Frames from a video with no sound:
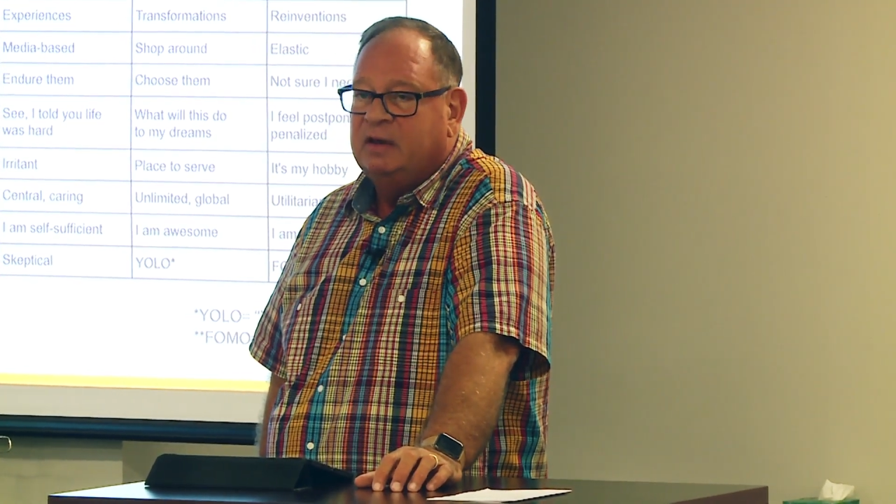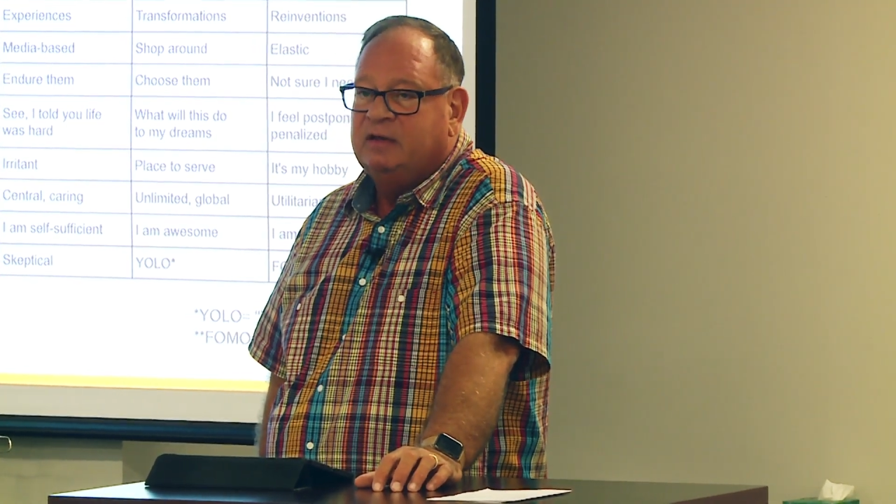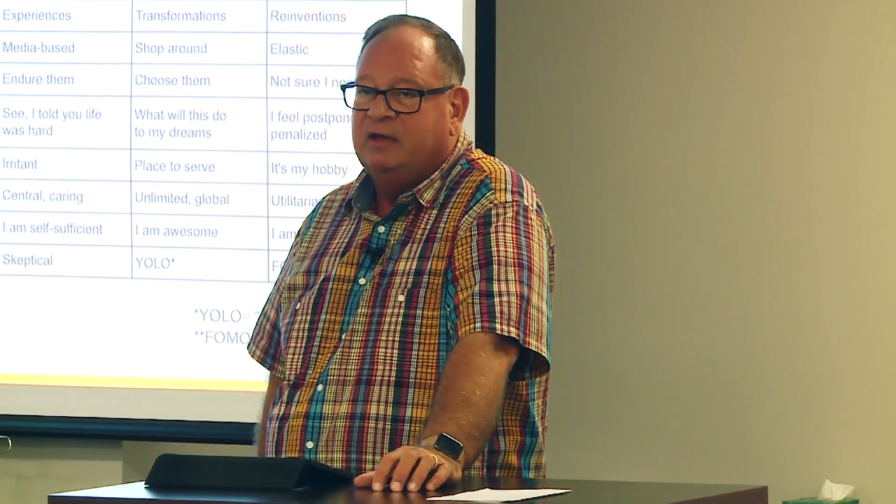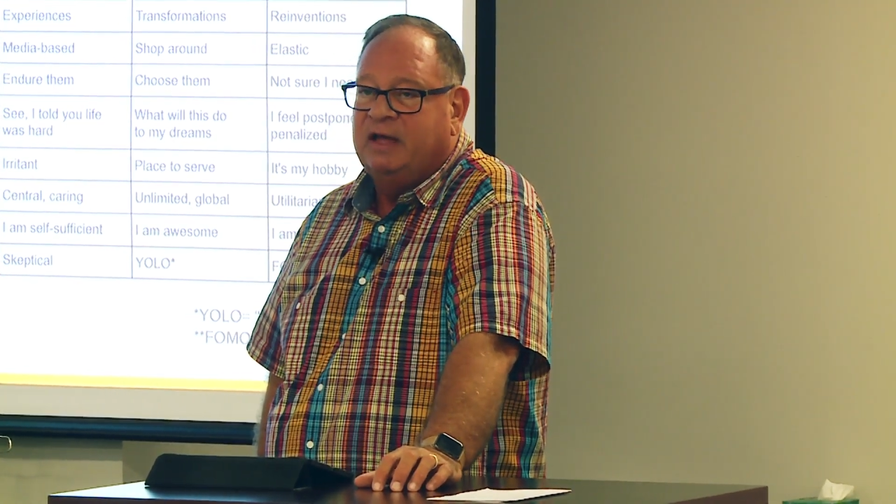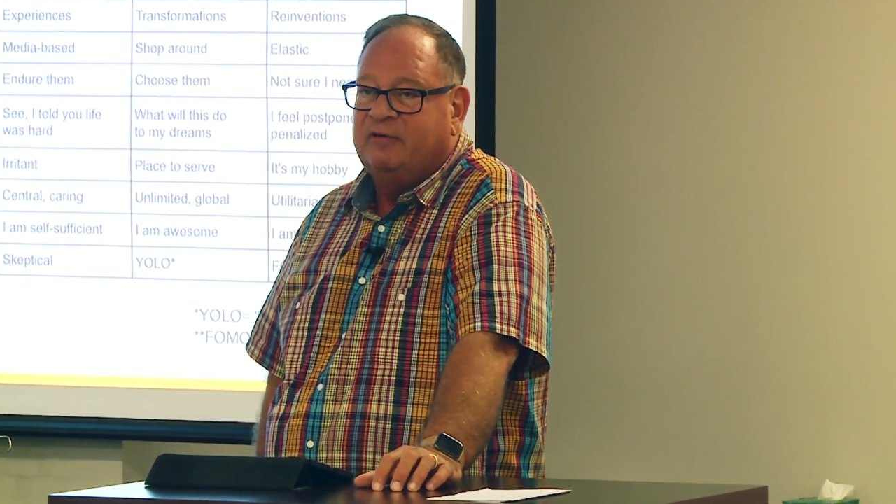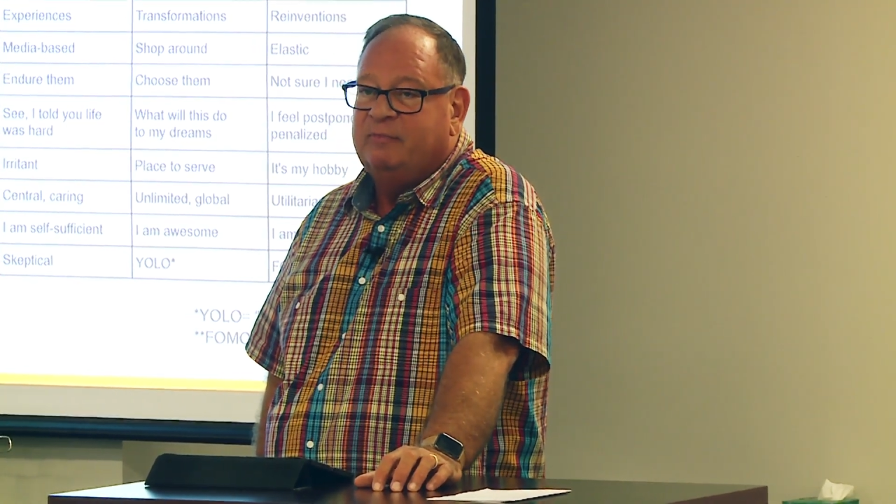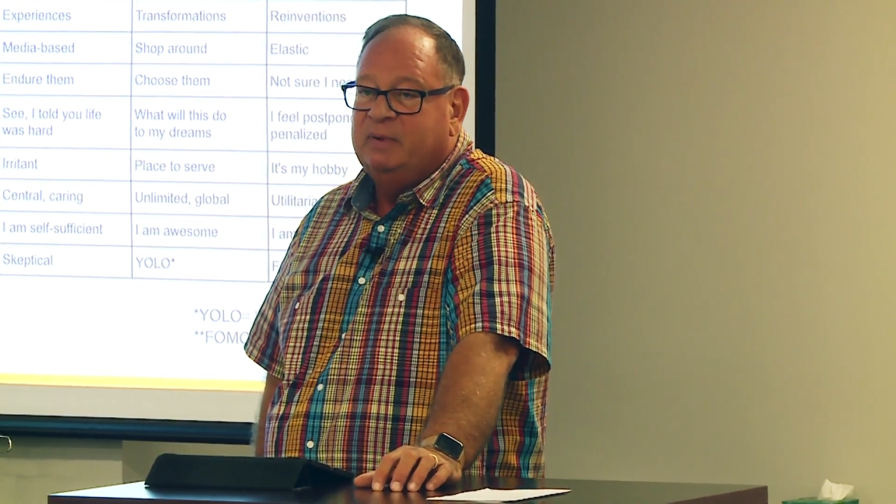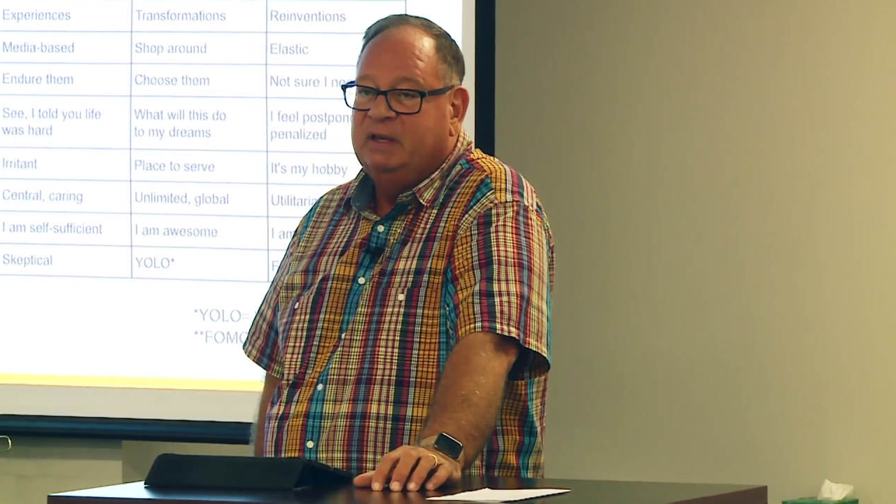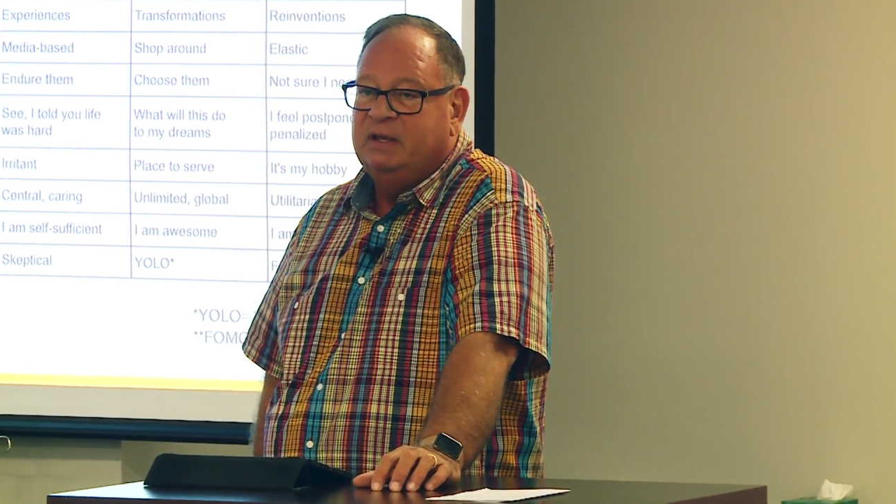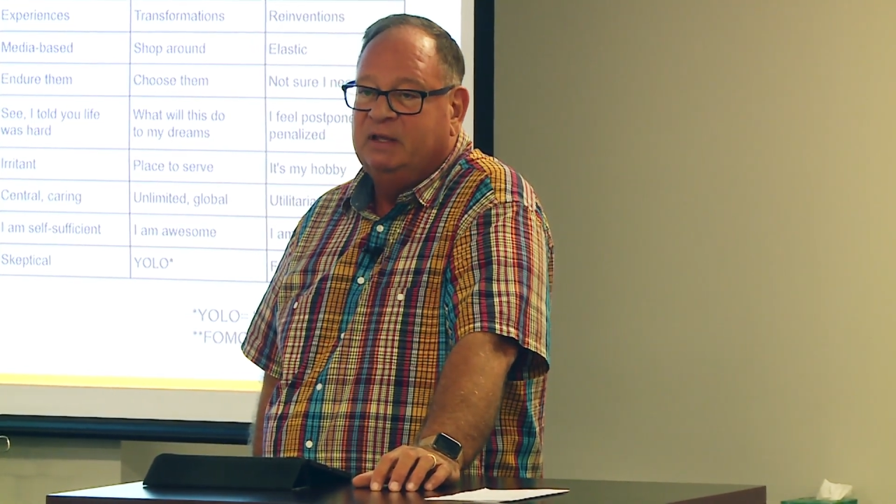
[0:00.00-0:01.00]
to have
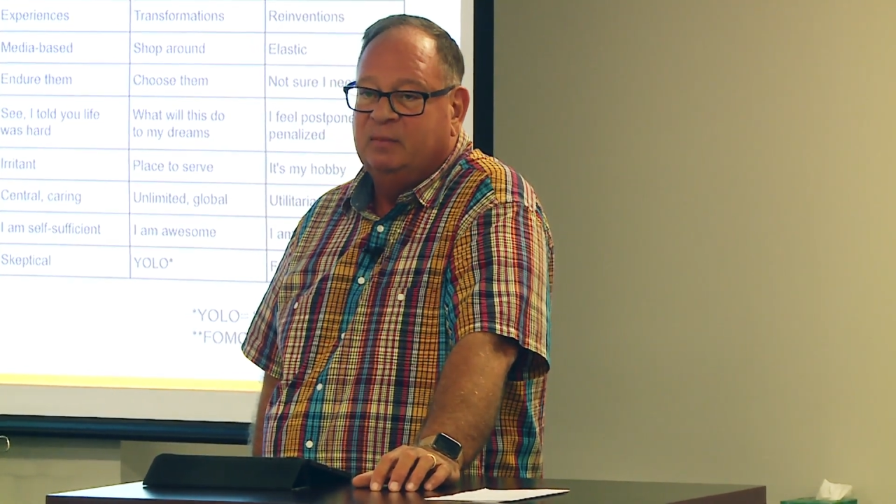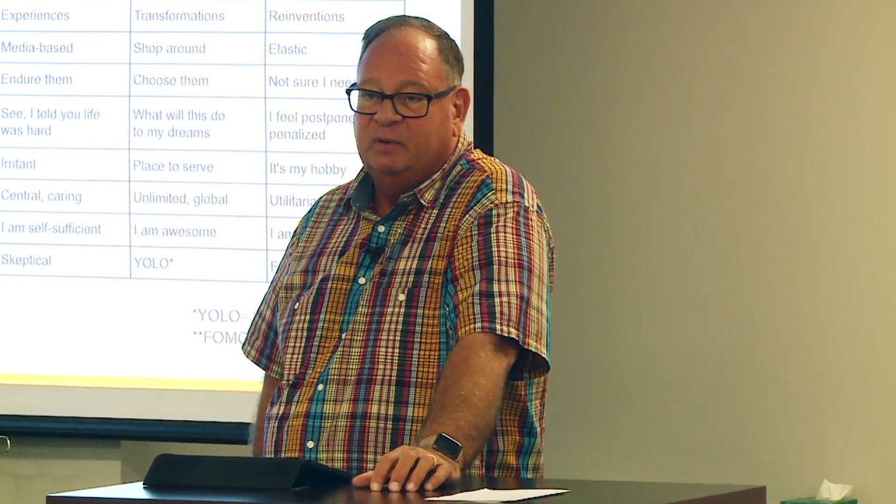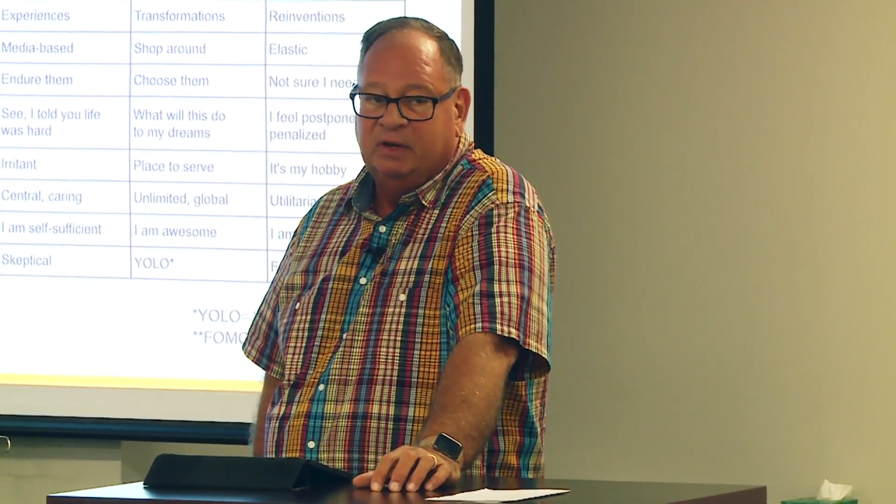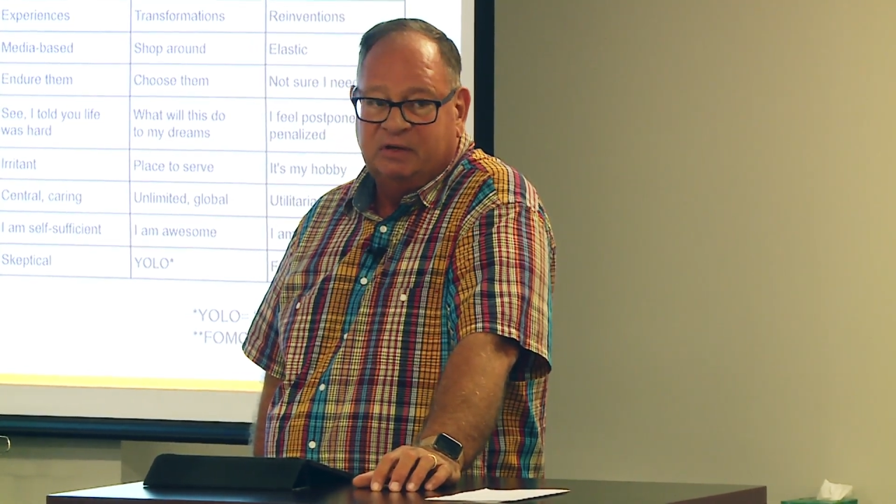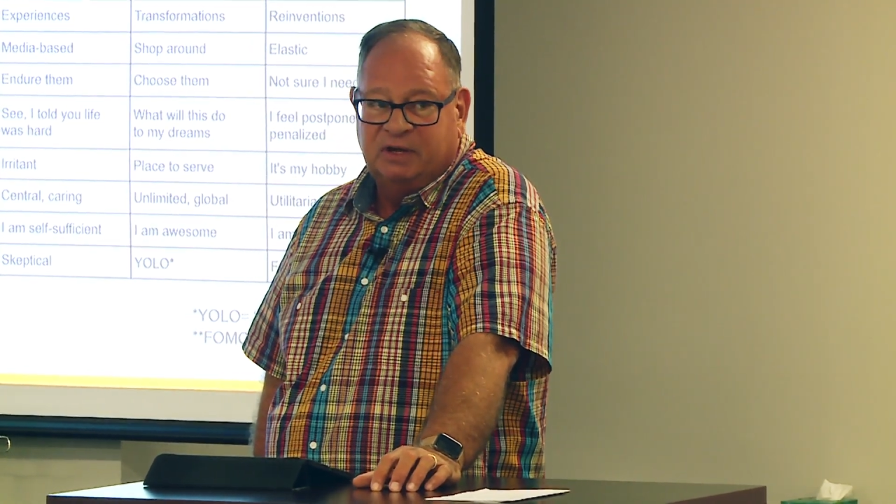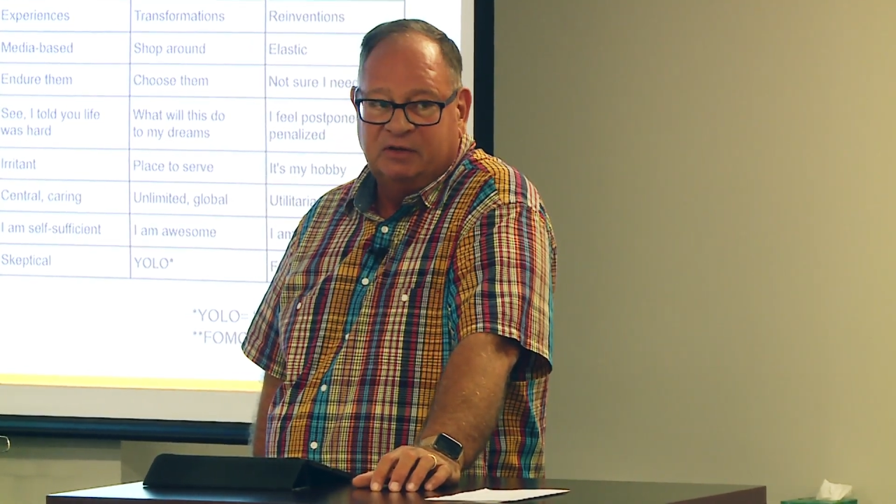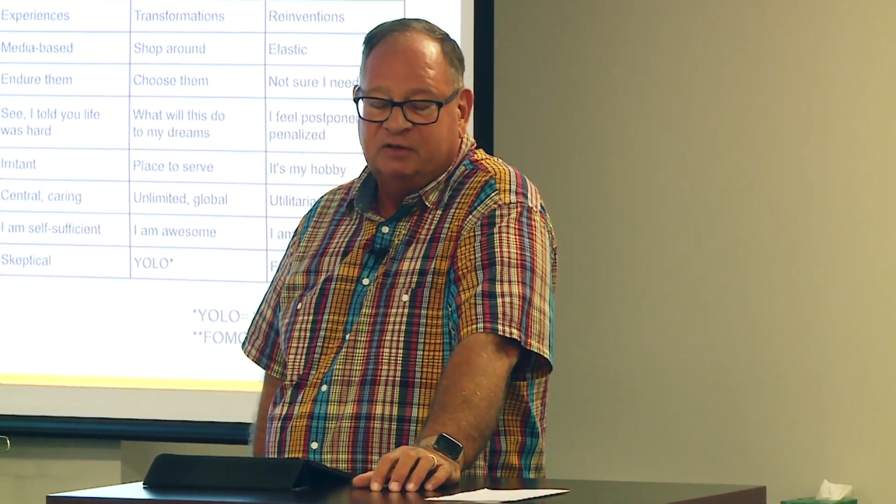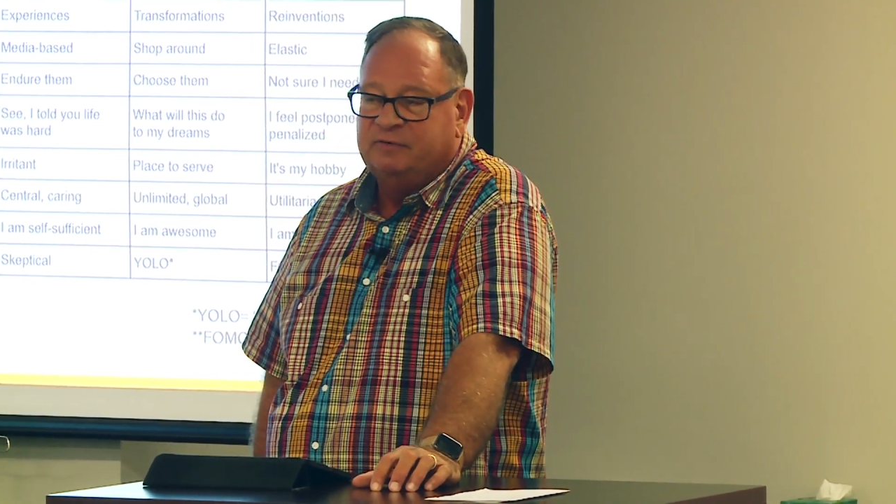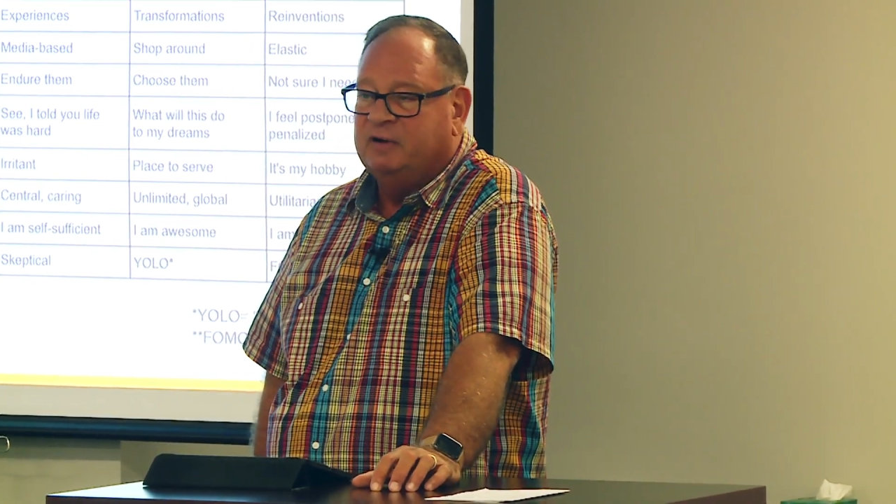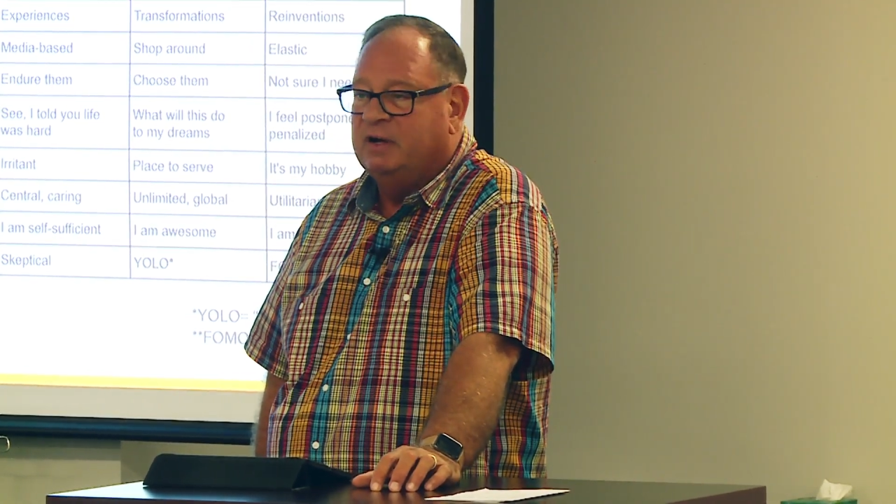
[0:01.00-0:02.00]
meaning
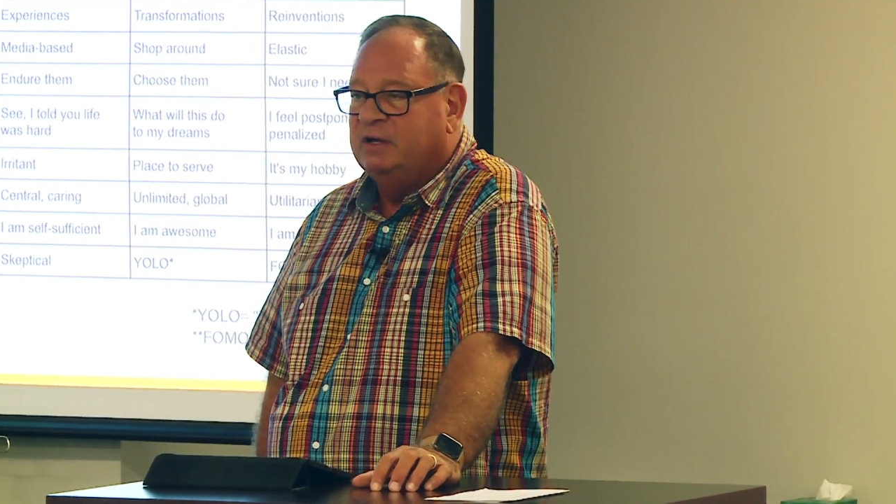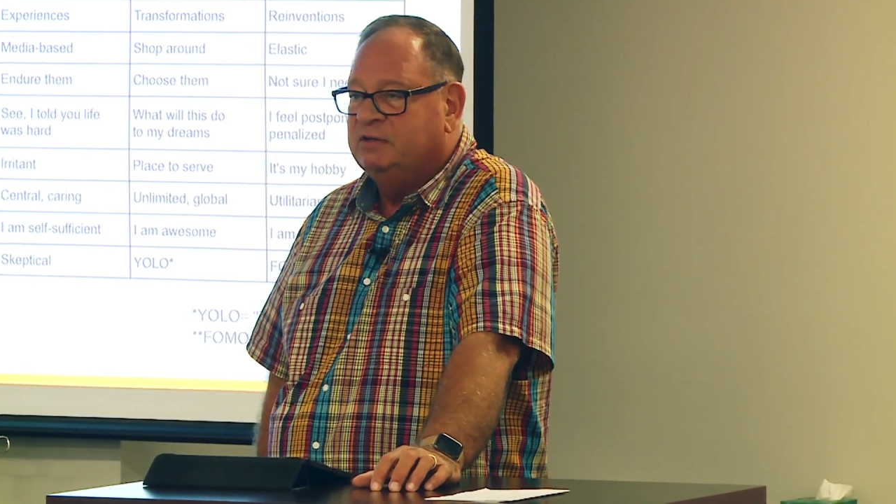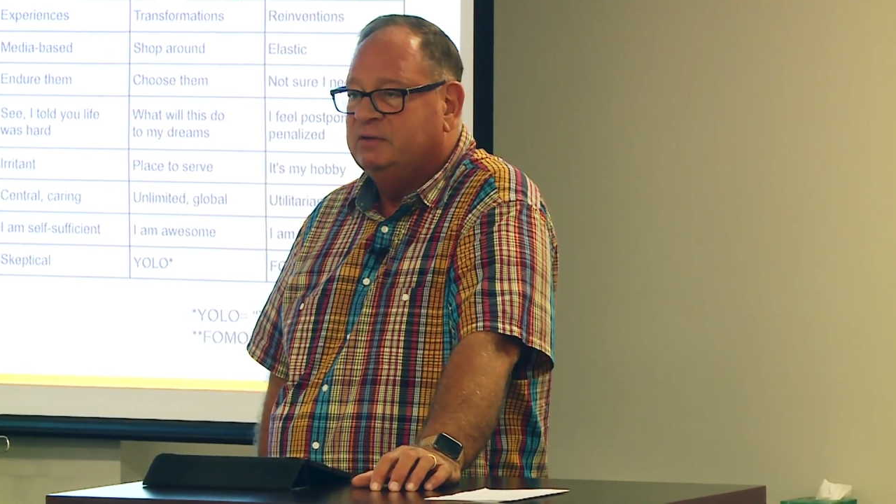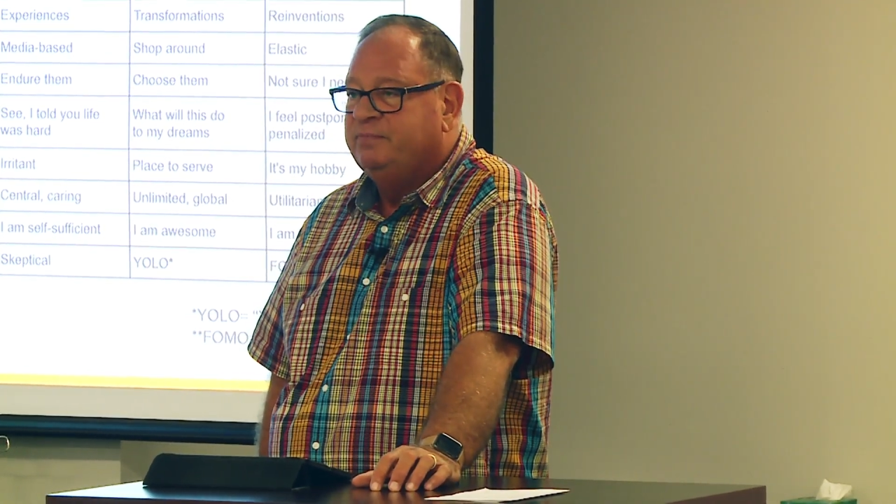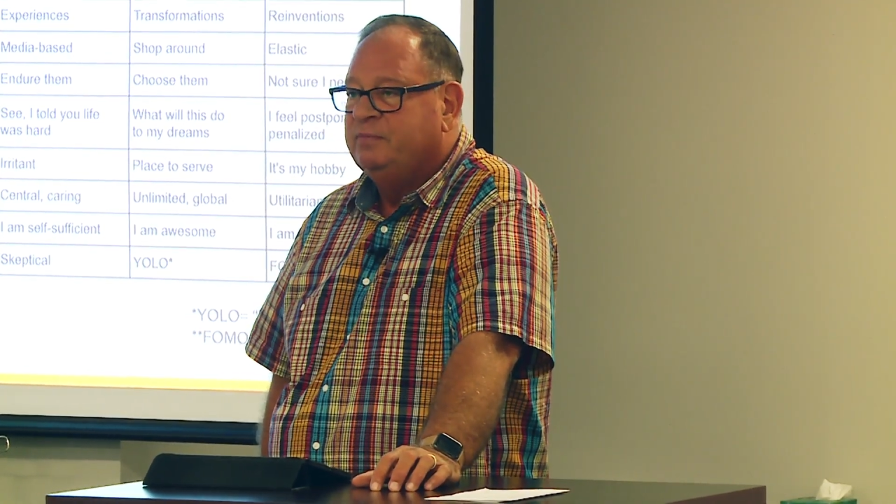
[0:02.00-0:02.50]
intensifies.